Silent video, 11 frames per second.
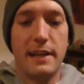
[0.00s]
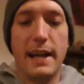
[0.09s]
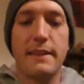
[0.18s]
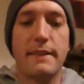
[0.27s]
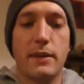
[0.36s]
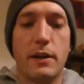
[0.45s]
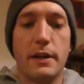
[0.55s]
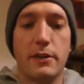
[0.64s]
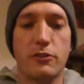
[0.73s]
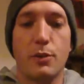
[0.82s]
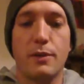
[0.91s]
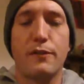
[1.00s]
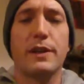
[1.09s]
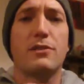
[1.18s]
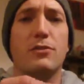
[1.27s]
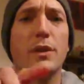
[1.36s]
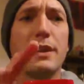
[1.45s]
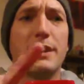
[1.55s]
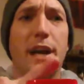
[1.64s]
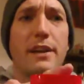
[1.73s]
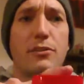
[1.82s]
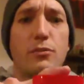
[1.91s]
anything on here. So it fits really
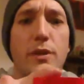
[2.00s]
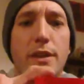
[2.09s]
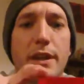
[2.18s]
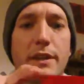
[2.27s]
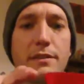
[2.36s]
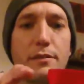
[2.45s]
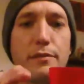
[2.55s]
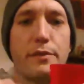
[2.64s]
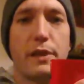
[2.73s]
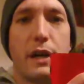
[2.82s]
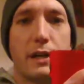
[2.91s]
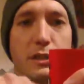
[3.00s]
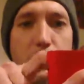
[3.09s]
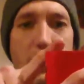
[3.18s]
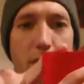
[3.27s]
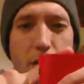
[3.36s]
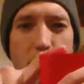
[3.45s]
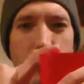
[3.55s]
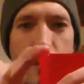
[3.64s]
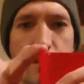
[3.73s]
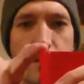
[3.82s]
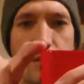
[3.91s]
nice and flush
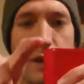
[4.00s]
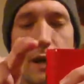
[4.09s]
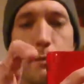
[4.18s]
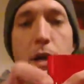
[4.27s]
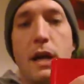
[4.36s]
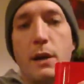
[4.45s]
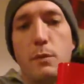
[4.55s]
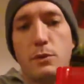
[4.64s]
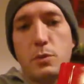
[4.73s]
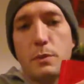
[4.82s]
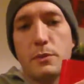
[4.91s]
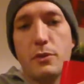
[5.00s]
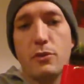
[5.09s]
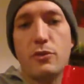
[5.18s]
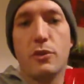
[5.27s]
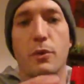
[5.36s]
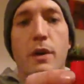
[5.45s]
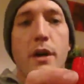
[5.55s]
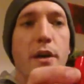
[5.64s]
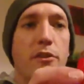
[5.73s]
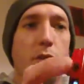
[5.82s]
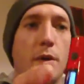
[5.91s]
across the top, which we will do too.
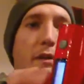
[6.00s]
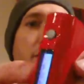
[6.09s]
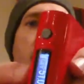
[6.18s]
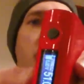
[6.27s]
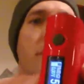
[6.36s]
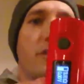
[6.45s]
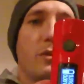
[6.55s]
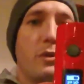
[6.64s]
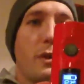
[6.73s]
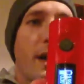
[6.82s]
So on the front too, you